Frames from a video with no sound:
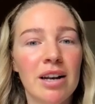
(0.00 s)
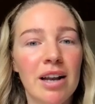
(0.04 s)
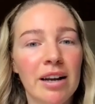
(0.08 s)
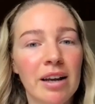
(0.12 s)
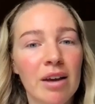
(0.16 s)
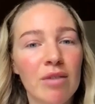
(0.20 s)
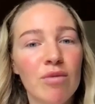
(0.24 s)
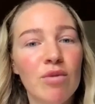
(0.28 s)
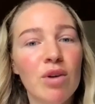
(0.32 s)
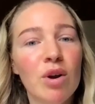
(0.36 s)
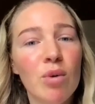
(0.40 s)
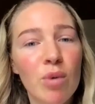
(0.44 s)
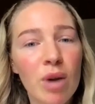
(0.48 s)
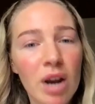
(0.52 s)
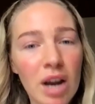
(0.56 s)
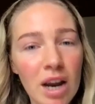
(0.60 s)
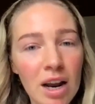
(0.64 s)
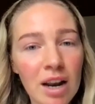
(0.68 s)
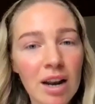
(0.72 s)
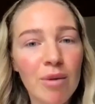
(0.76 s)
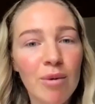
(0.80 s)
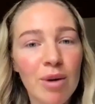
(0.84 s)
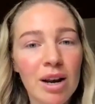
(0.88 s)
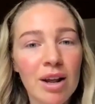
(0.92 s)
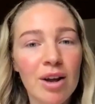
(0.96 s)
Like if you're
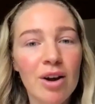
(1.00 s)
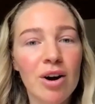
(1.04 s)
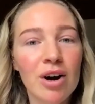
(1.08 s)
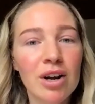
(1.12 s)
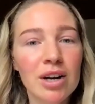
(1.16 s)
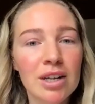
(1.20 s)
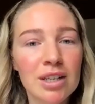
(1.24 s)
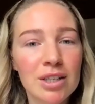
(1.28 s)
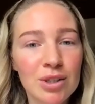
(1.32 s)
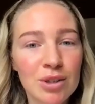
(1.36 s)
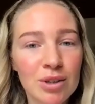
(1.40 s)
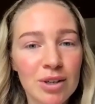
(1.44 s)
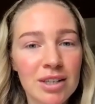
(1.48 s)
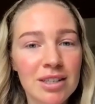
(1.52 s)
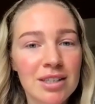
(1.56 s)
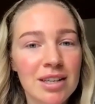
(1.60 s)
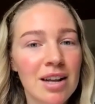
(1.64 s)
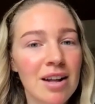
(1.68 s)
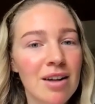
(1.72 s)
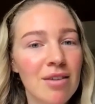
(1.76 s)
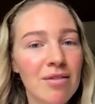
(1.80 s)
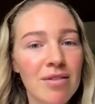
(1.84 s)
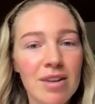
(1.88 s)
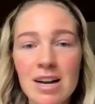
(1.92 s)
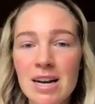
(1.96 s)
really, really honest to
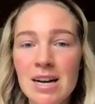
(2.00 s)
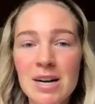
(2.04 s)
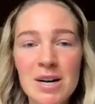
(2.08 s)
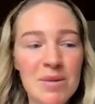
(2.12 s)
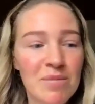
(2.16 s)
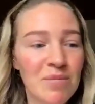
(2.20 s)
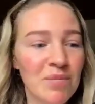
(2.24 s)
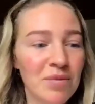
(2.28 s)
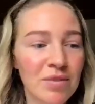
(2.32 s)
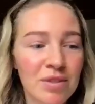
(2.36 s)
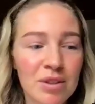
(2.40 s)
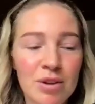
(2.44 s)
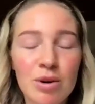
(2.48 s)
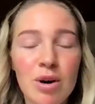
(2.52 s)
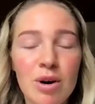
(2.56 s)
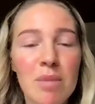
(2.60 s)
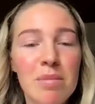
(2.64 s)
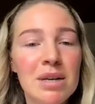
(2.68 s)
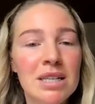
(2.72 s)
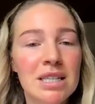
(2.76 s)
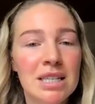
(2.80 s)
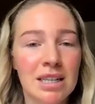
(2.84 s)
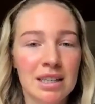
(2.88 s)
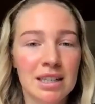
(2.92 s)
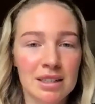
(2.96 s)
yourself, you are
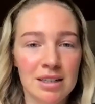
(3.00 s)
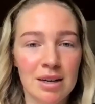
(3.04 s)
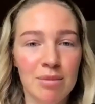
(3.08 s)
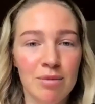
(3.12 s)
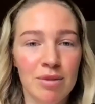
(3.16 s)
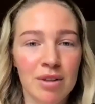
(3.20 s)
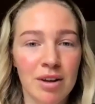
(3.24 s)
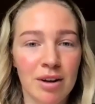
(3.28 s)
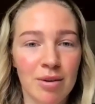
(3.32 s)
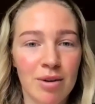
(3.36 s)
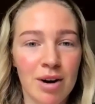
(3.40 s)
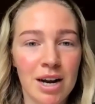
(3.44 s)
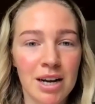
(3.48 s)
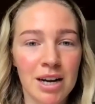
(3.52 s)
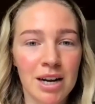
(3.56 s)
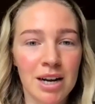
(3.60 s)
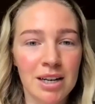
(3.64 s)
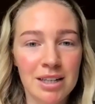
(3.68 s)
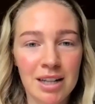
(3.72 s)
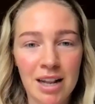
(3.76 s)
missing something, right?